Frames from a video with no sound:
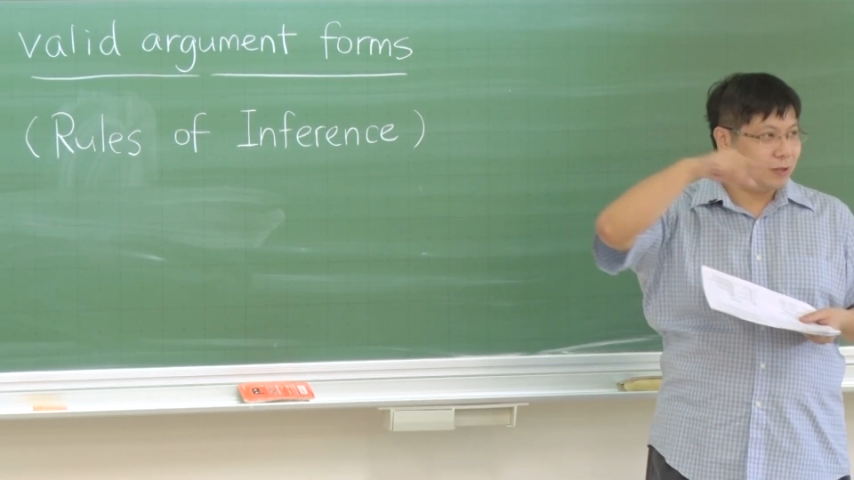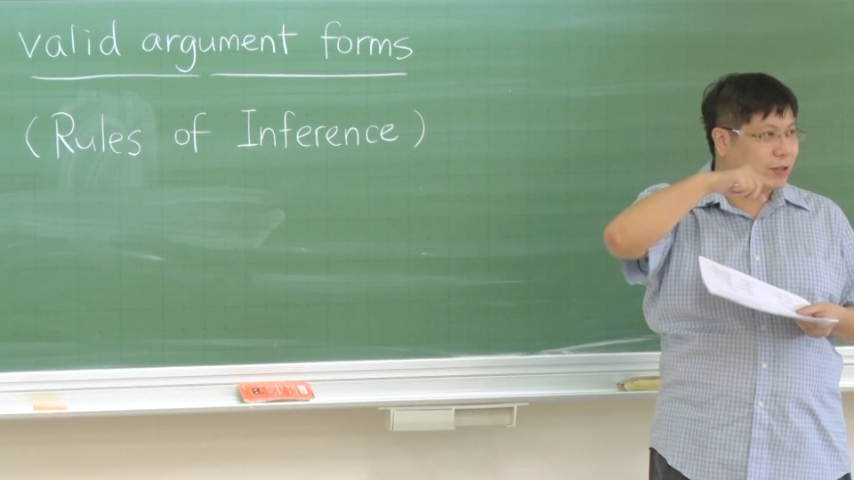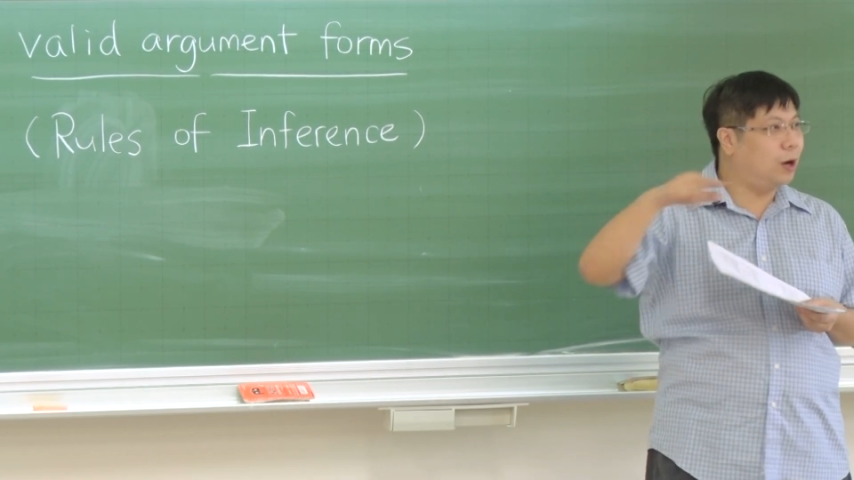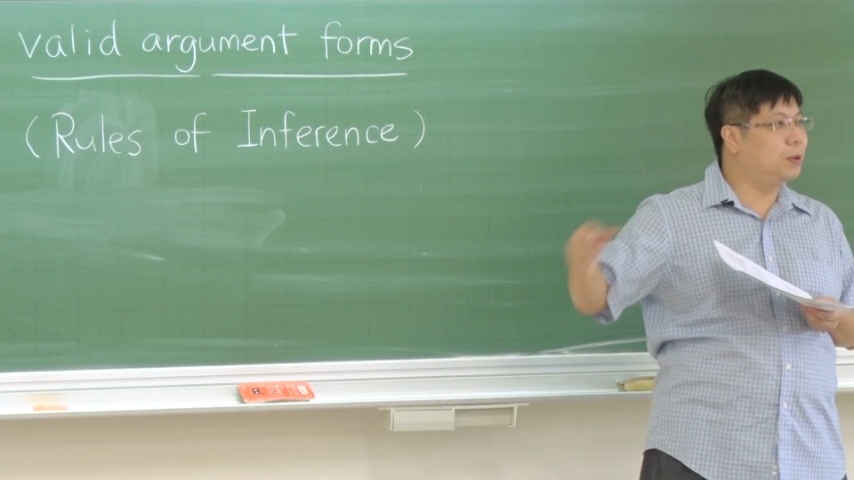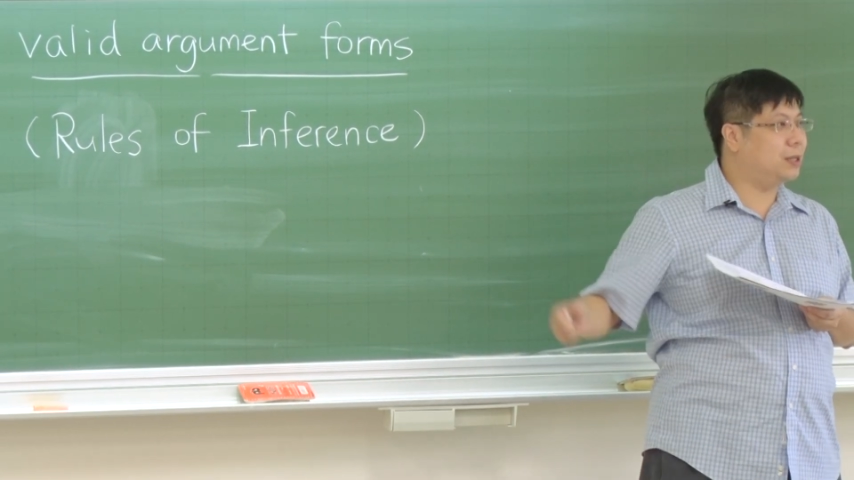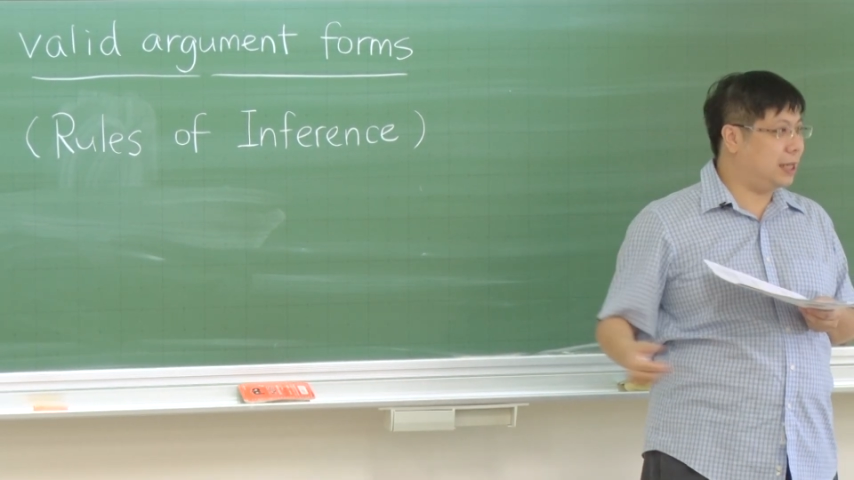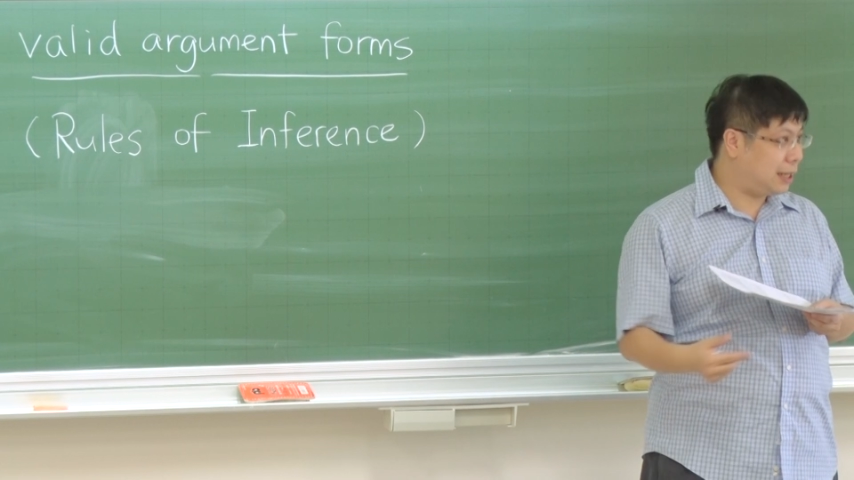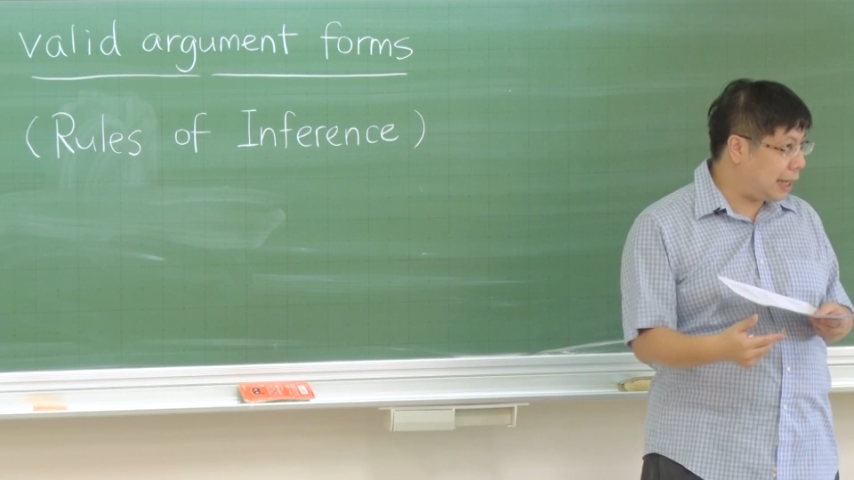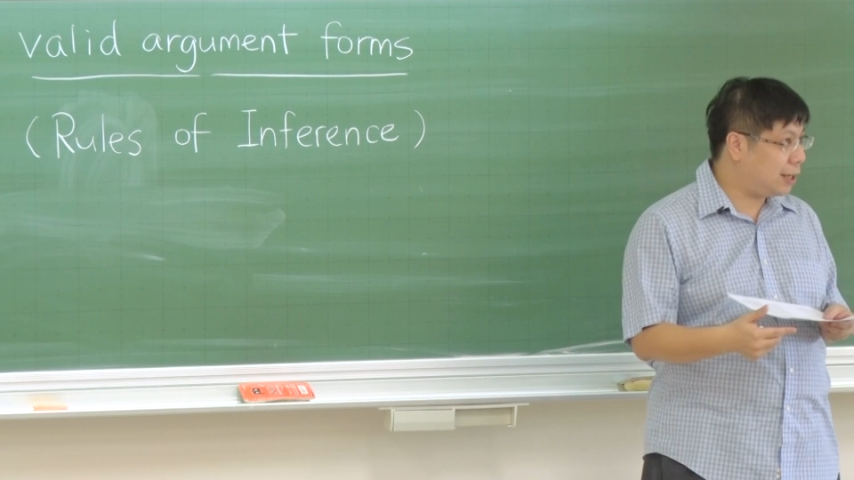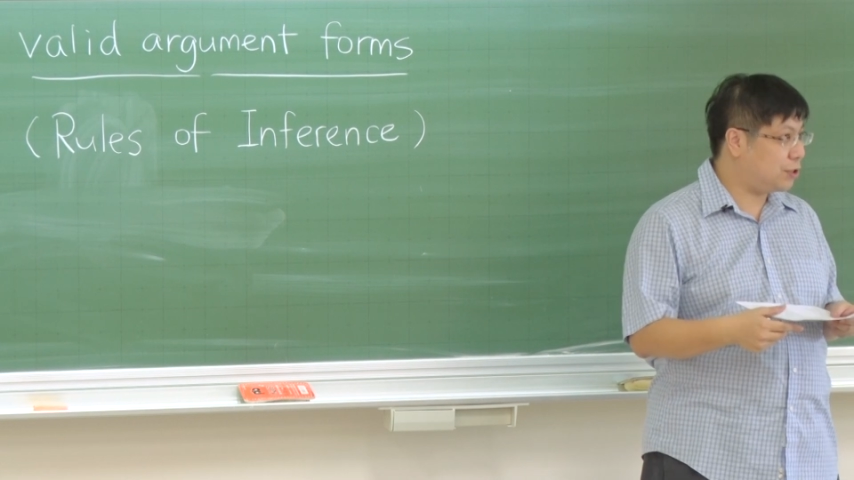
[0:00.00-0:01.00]
told
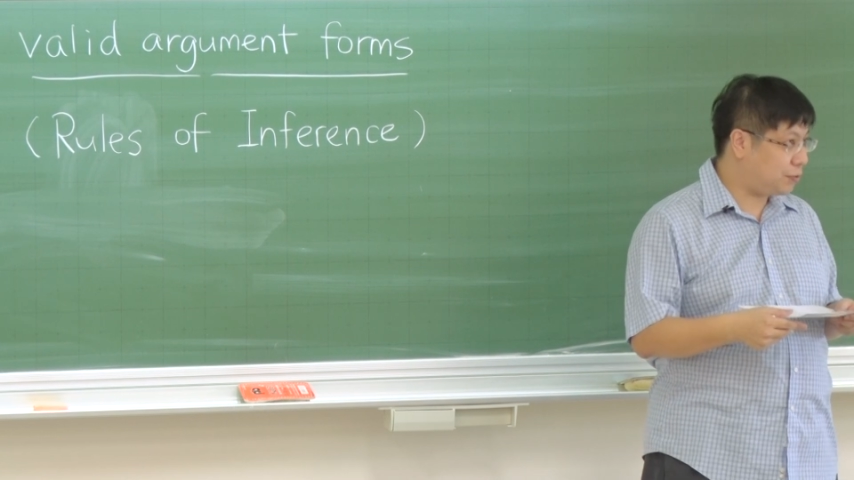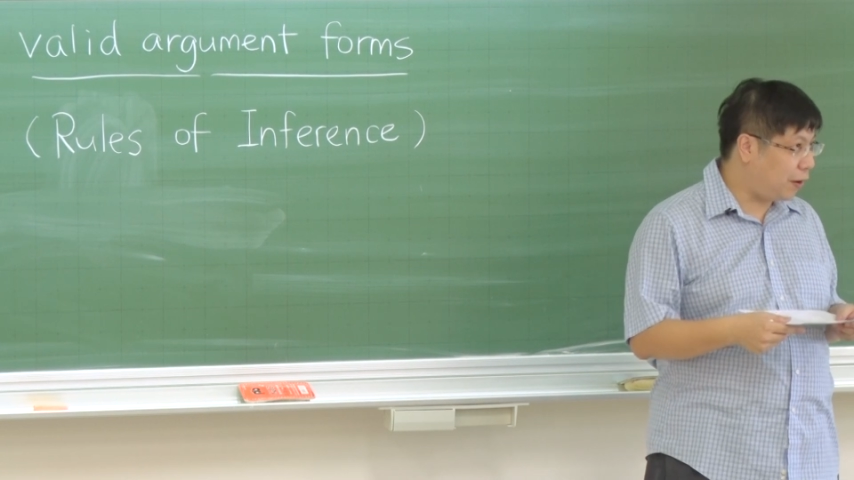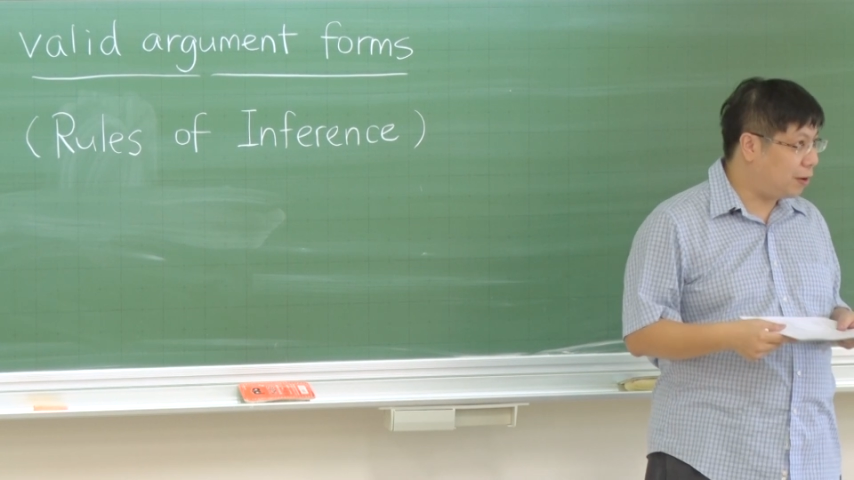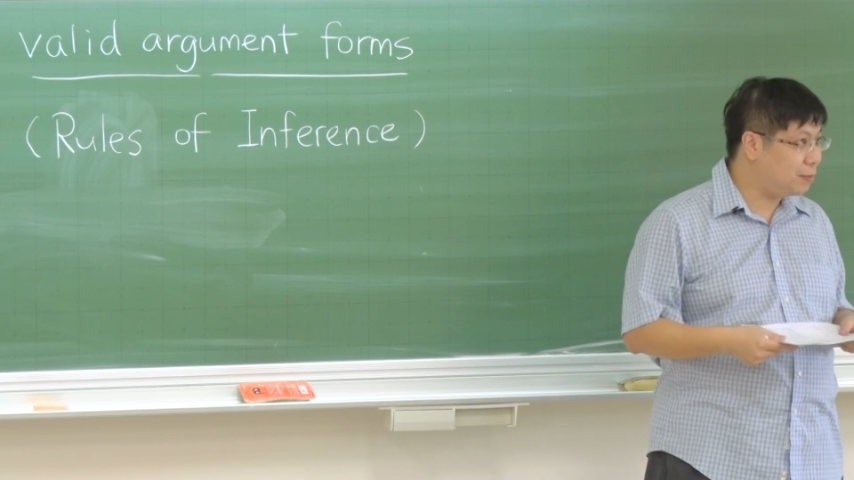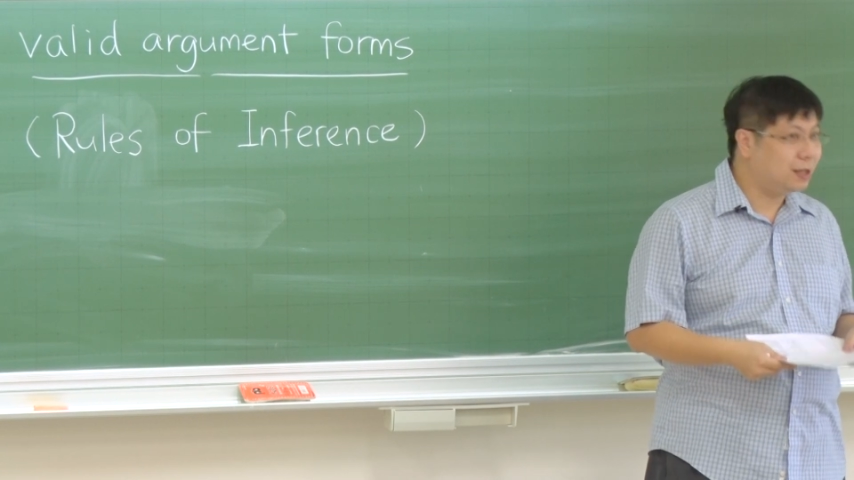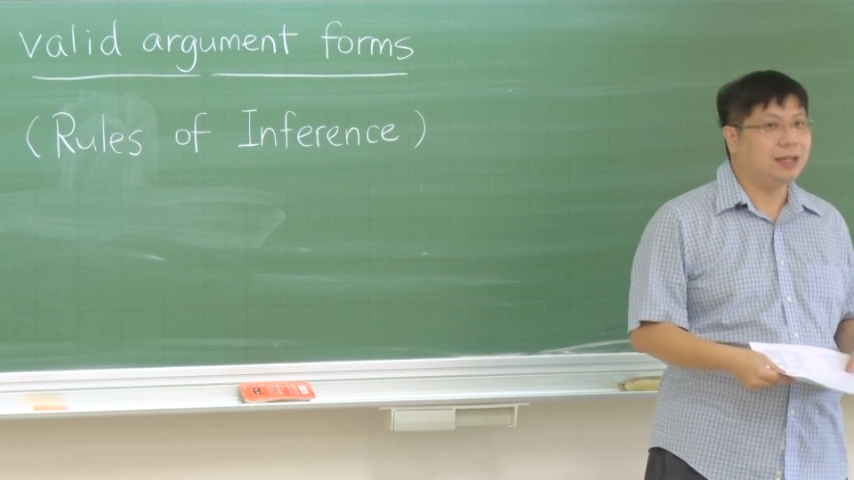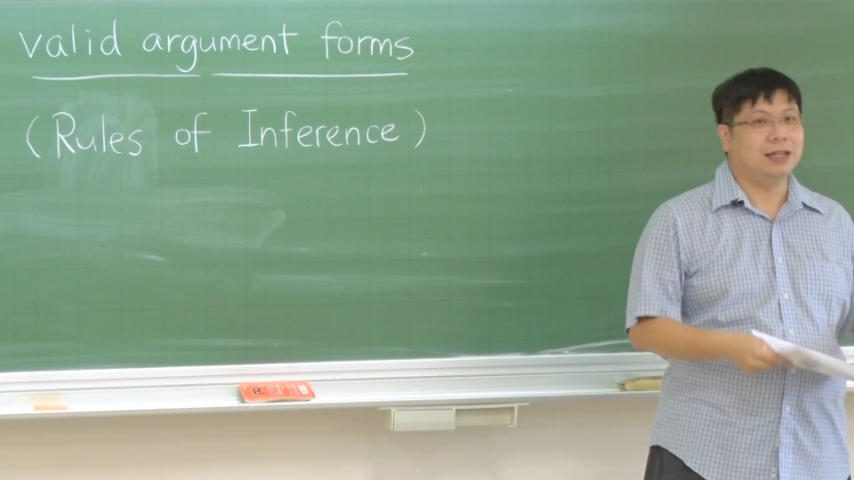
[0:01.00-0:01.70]
in English form.